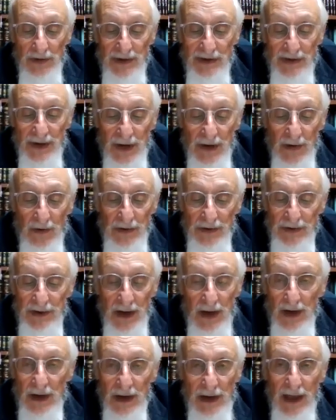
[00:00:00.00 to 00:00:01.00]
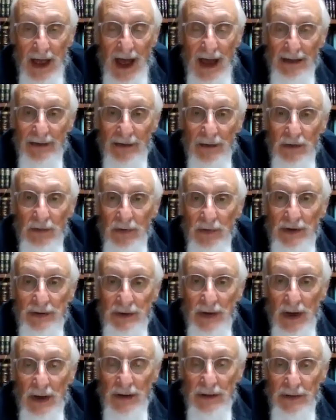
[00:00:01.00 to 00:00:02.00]
nisayon zeh. He had to do
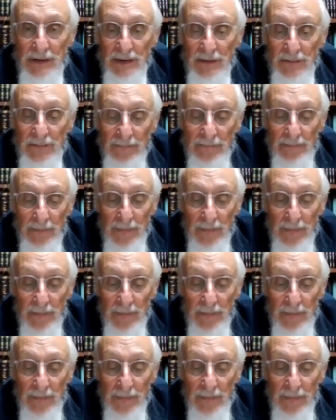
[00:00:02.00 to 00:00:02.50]
this test.